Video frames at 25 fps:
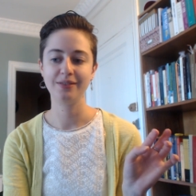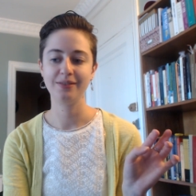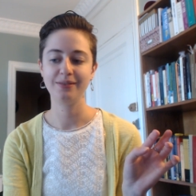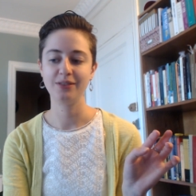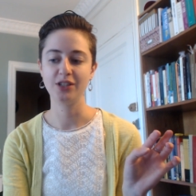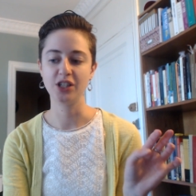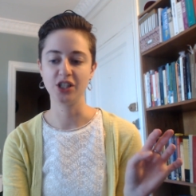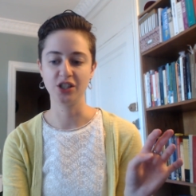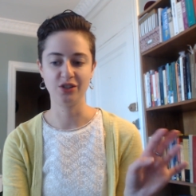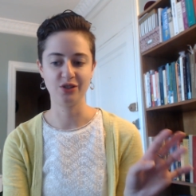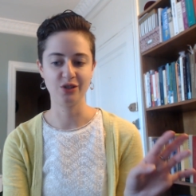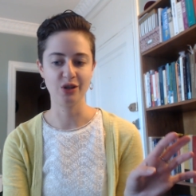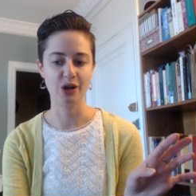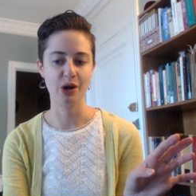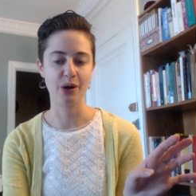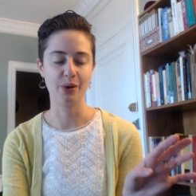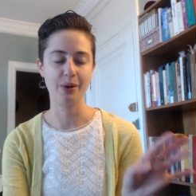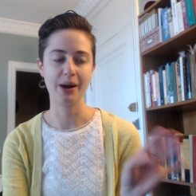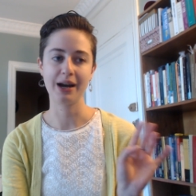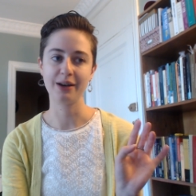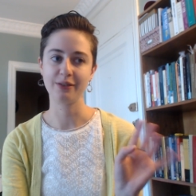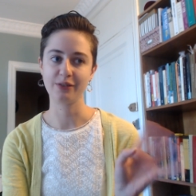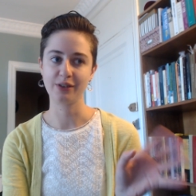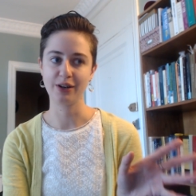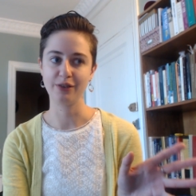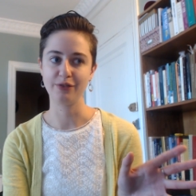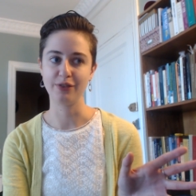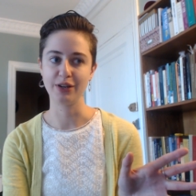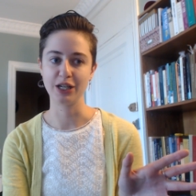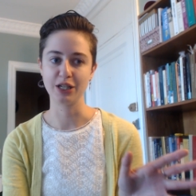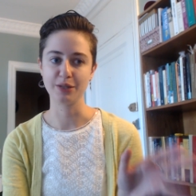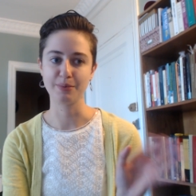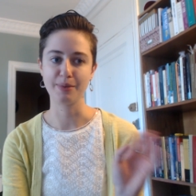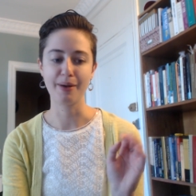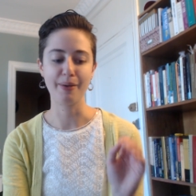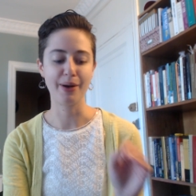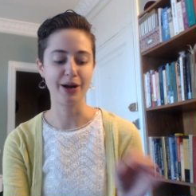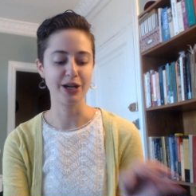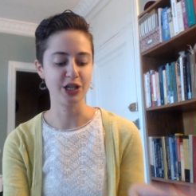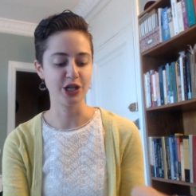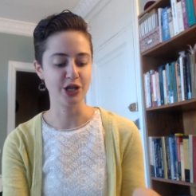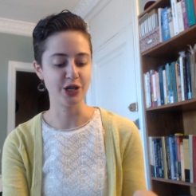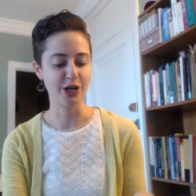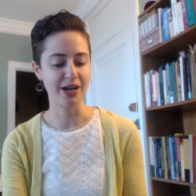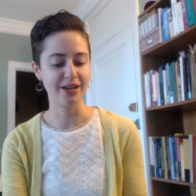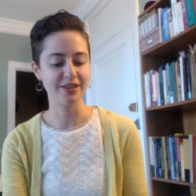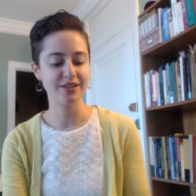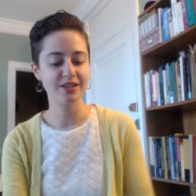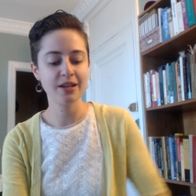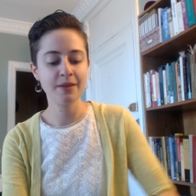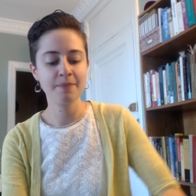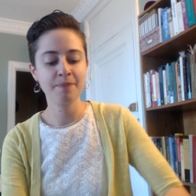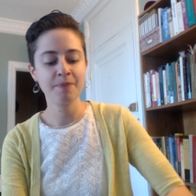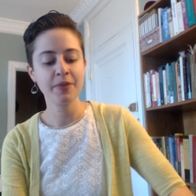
to sew after I finished my washi dress